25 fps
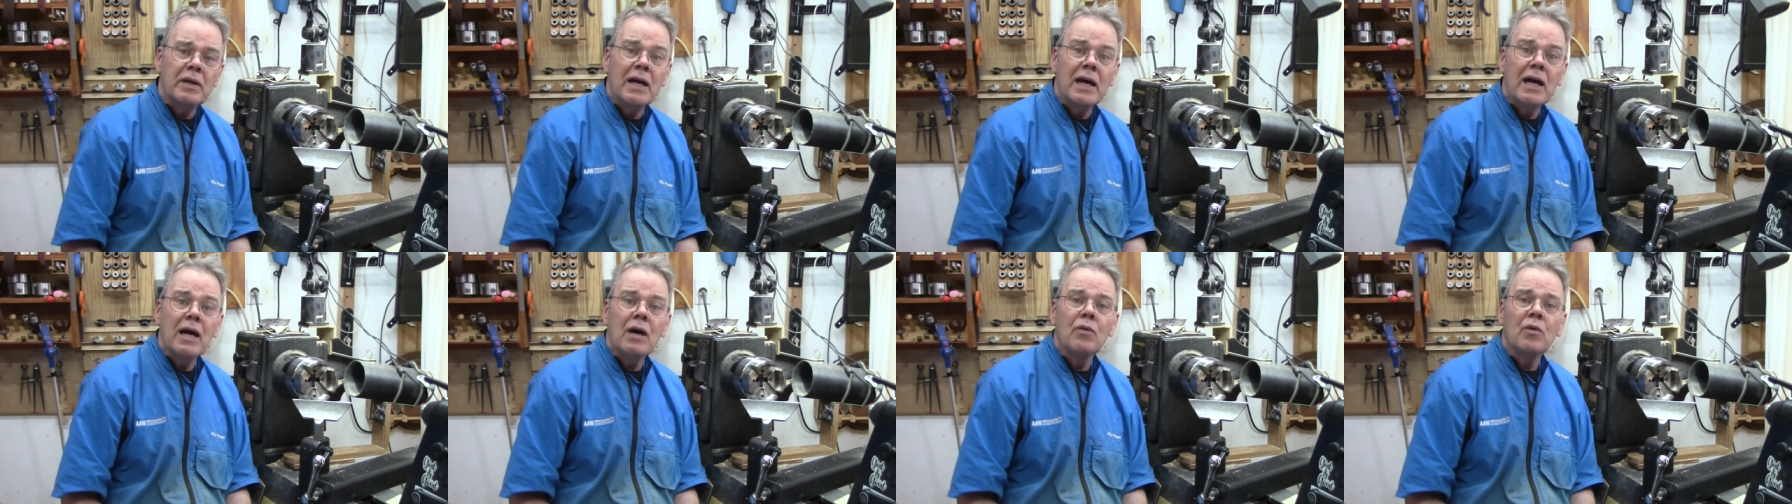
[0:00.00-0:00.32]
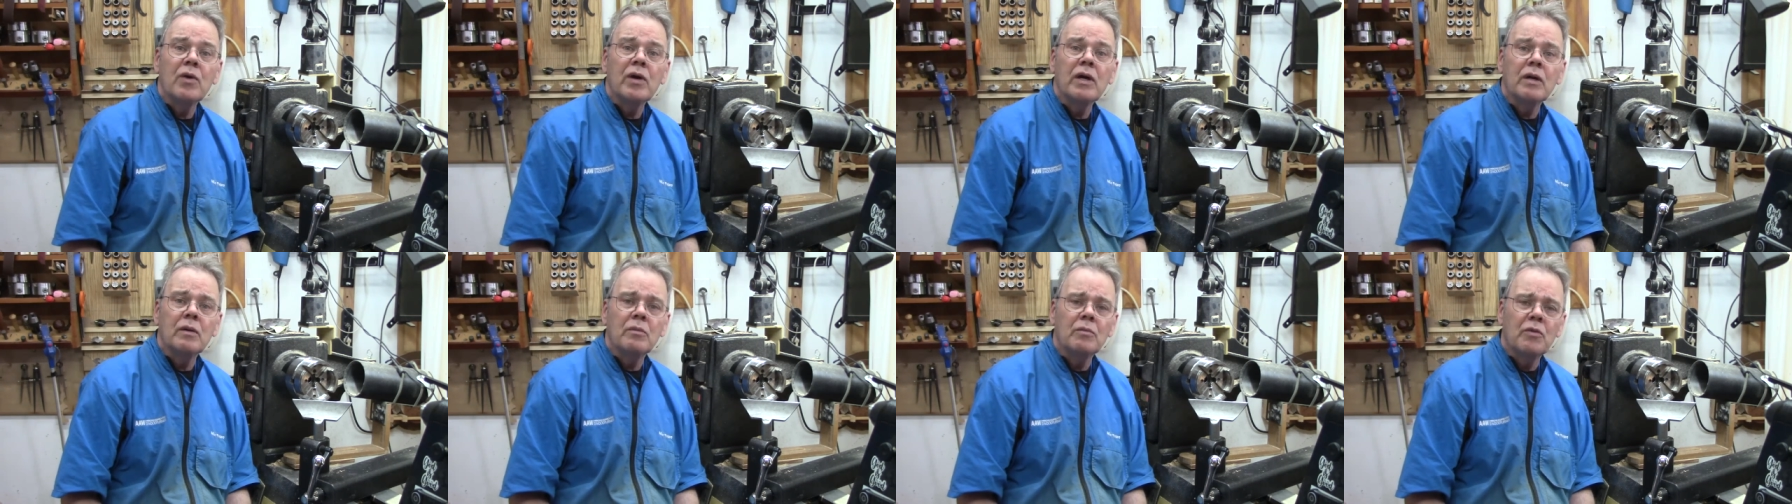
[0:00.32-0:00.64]
how
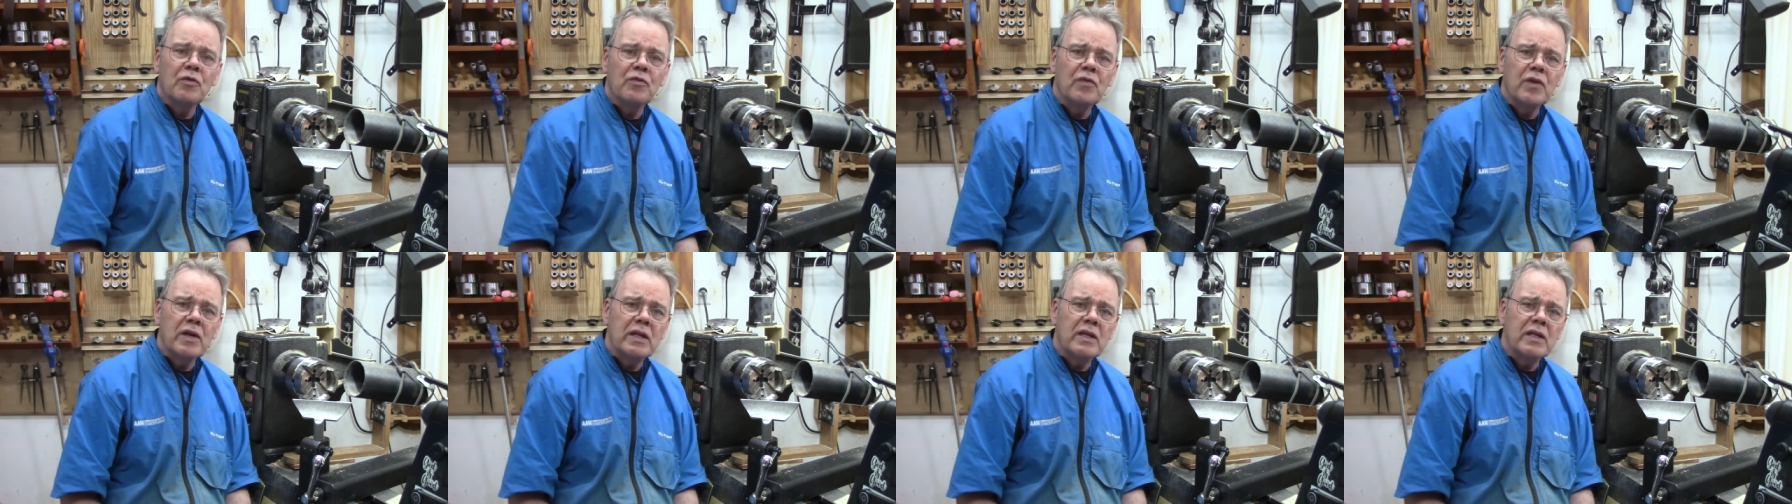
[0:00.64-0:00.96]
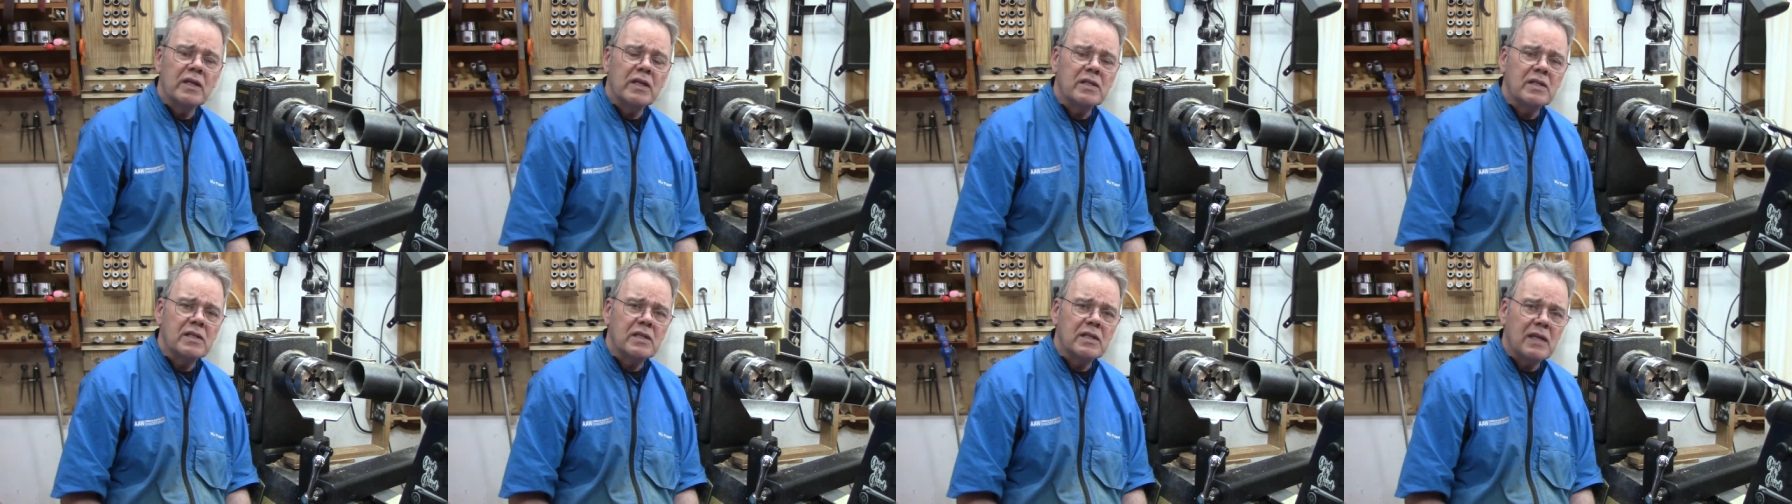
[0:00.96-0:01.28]
we can prevent
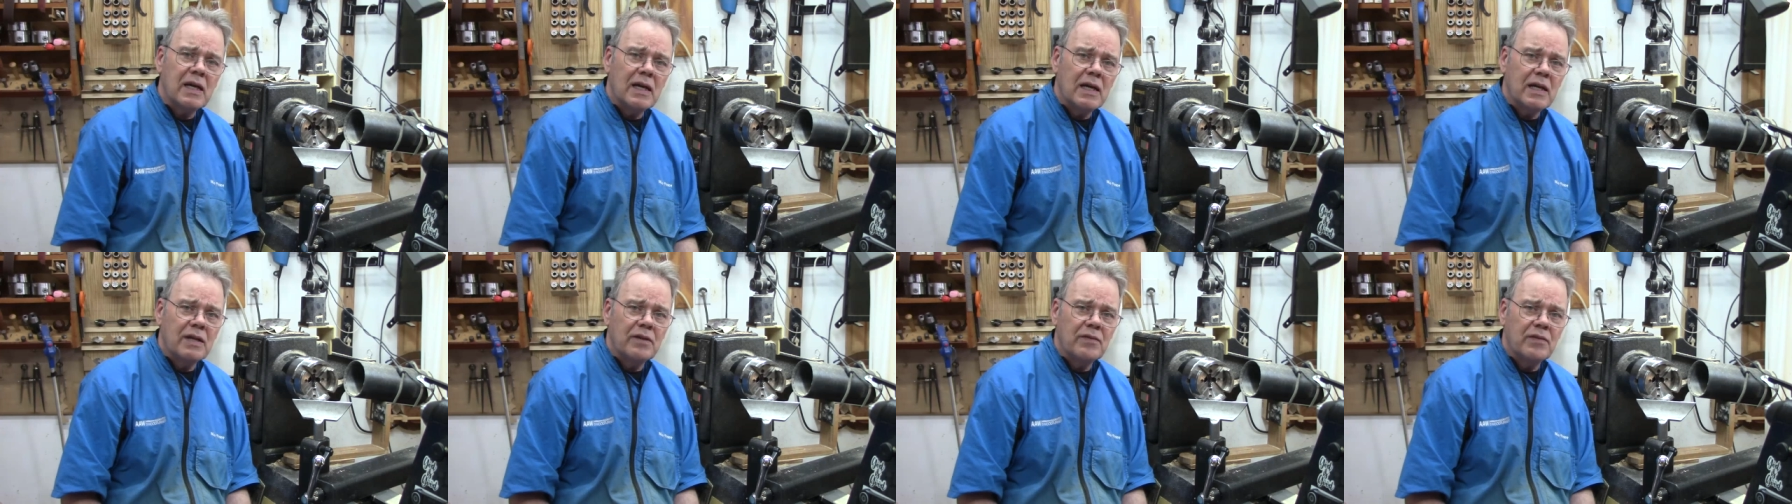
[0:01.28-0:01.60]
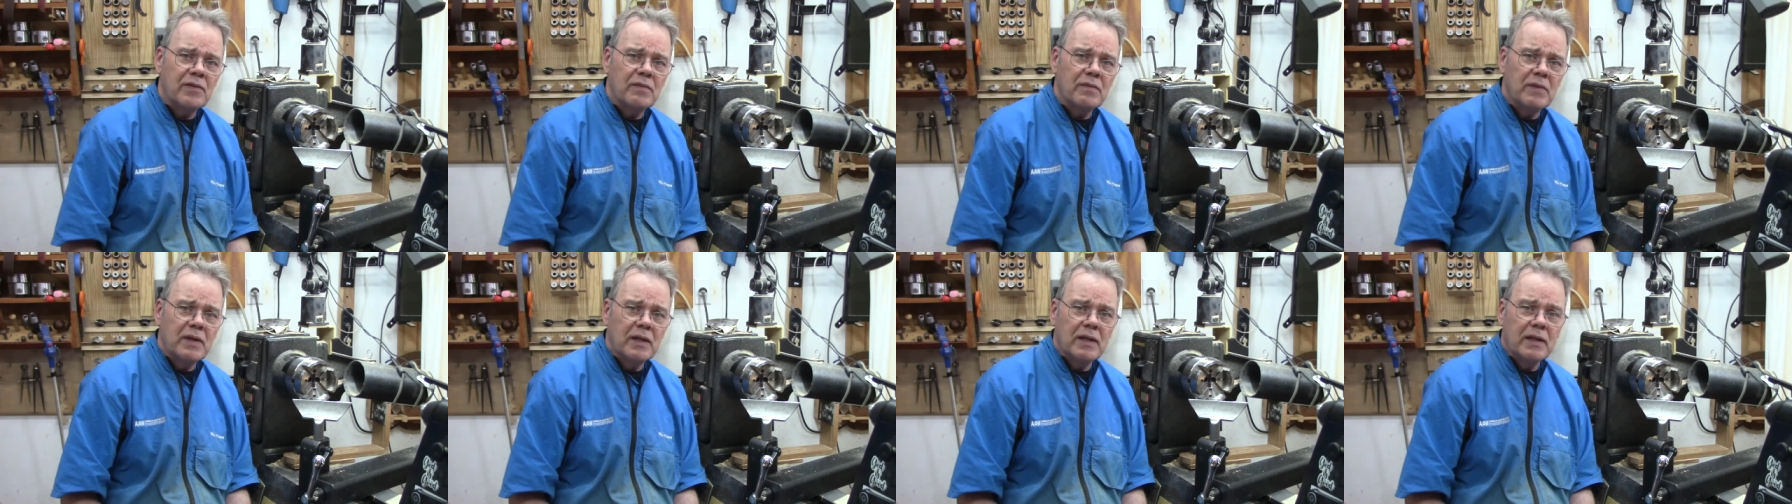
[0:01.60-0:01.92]
this kind
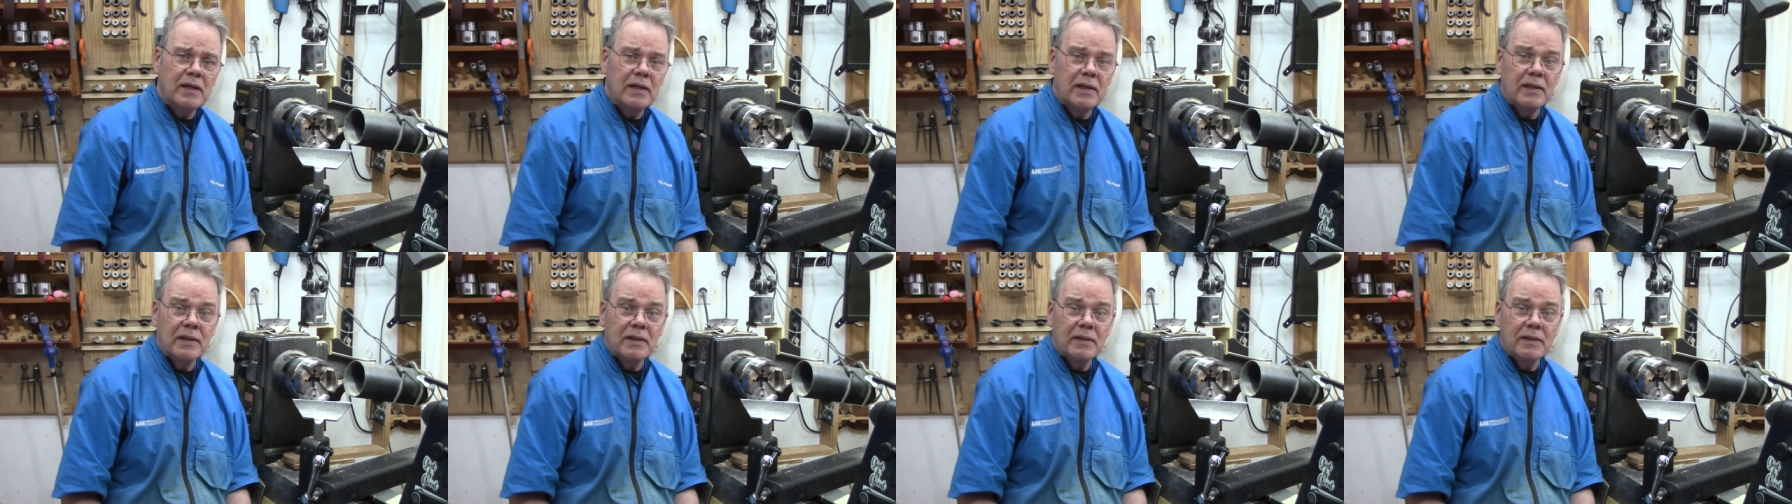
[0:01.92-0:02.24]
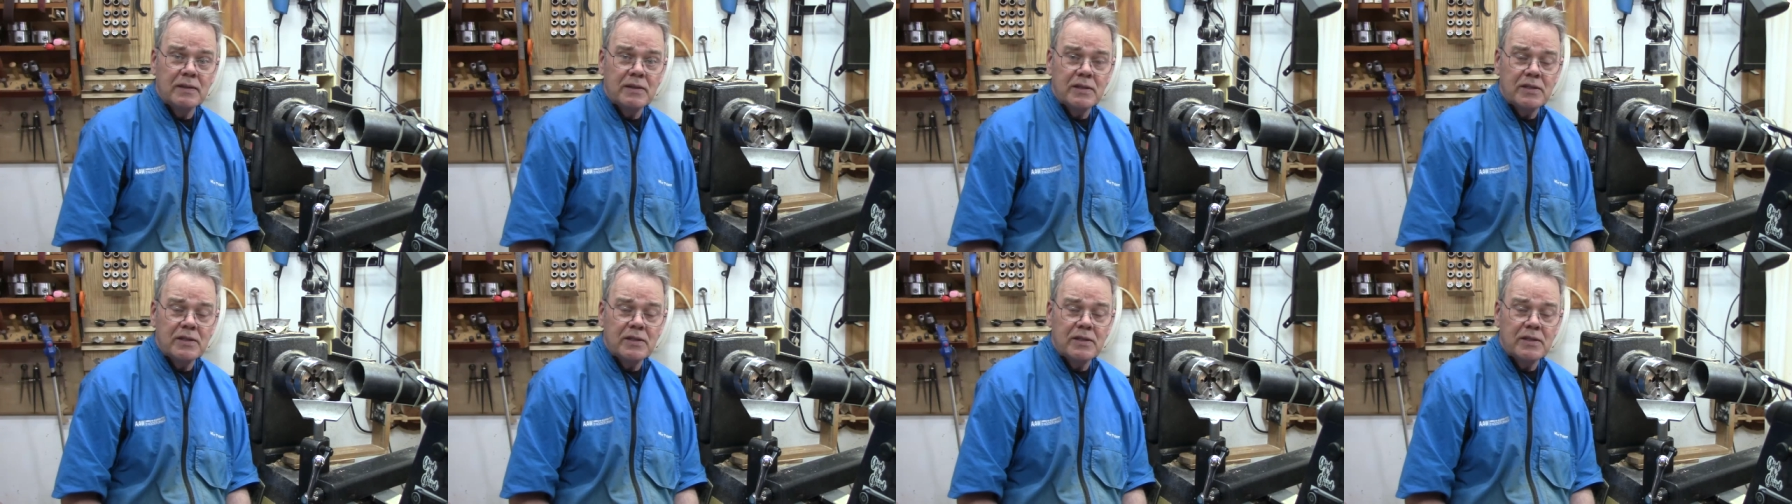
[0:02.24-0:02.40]
of uh,